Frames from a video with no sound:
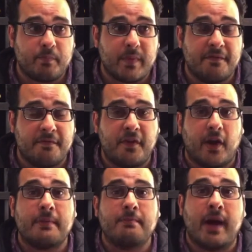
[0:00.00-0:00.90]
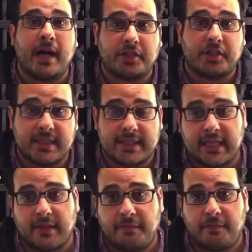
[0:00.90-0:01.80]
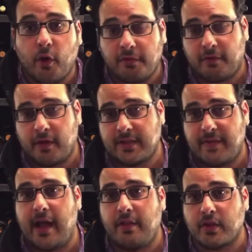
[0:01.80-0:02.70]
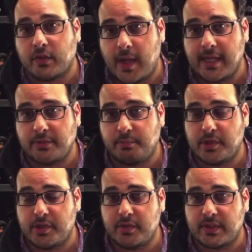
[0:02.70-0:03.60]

very much is at the forefront of how those wines are produced.